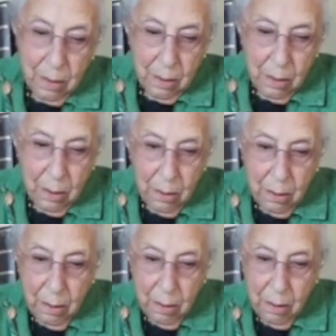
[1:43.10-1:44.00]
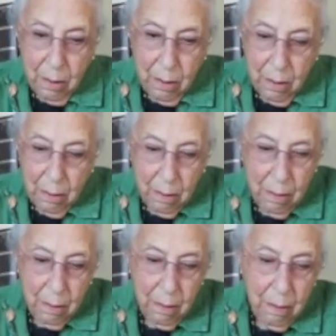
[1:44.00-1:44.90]

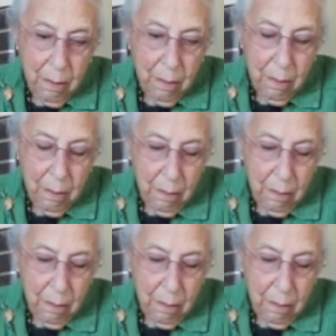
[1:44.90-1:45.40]
Nothing is said.